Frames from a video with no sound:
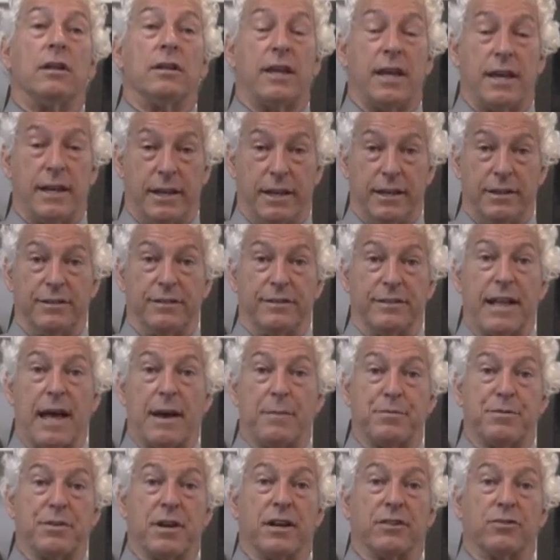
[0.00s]
taking
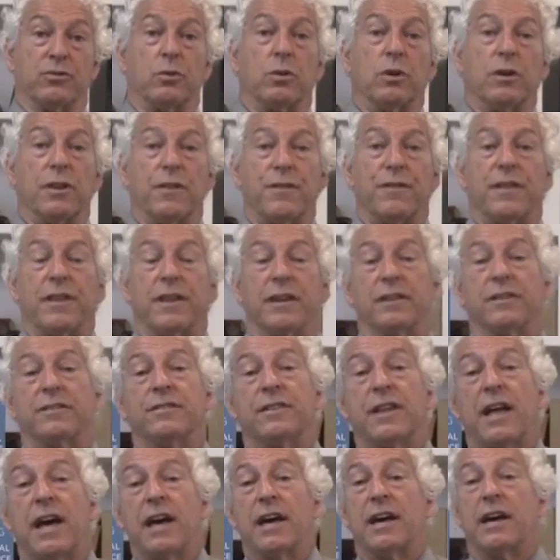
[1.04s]
snapshots. One of the
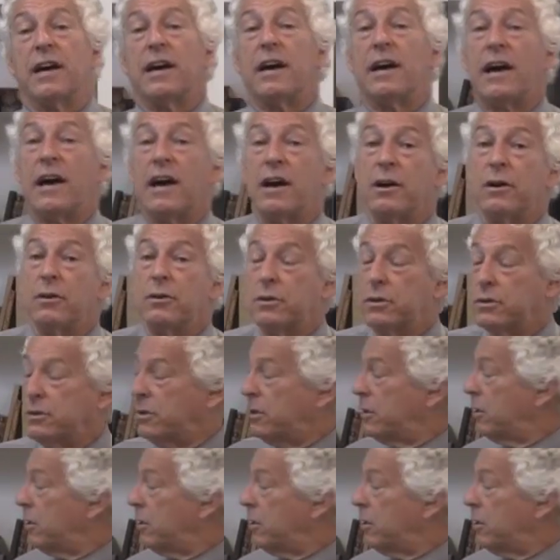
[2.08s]
things that I